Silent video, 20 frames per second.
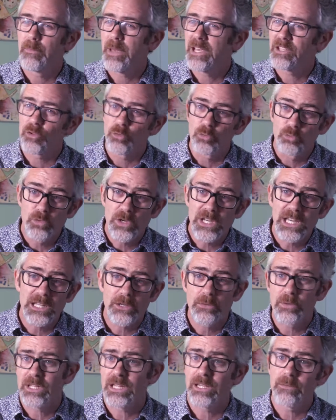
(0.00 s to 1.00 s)
makes a
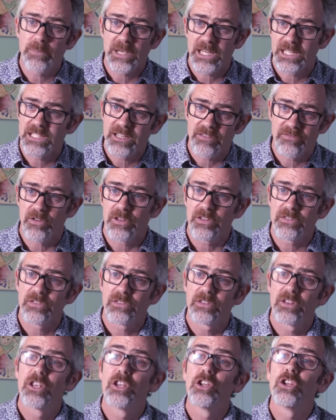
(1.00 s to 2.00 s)
really, really big
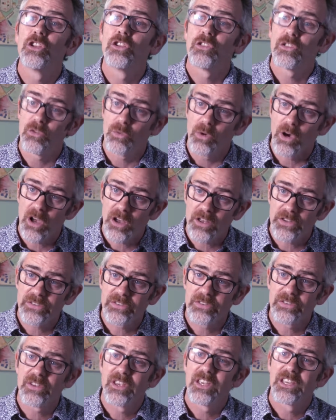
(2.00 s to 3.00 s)
difference to
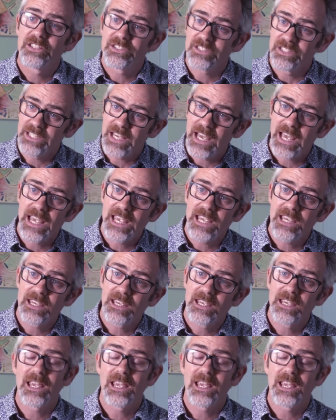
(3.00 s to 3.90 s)
us today